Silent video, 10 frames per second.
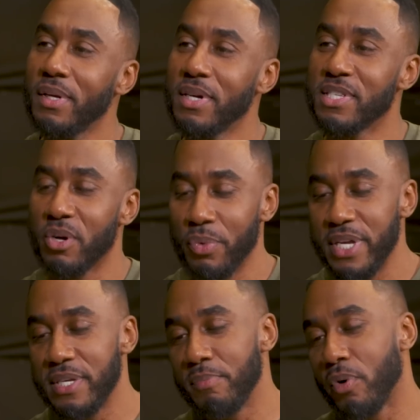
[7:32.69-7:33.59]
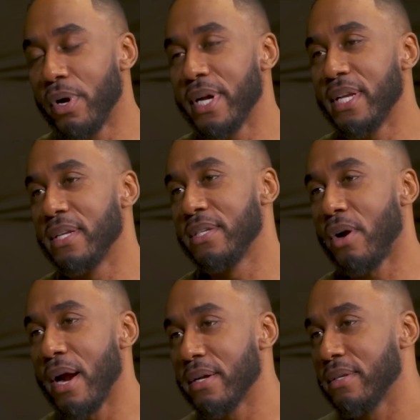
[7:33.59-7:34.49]
Because of the Ouija board and the
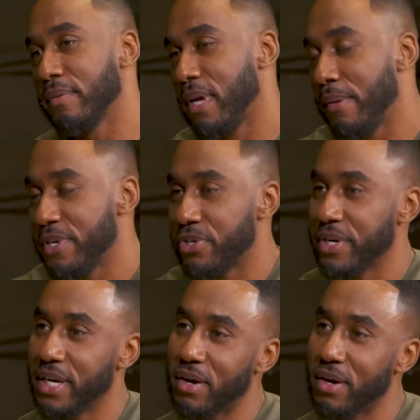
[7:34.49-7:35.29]
dark imagery and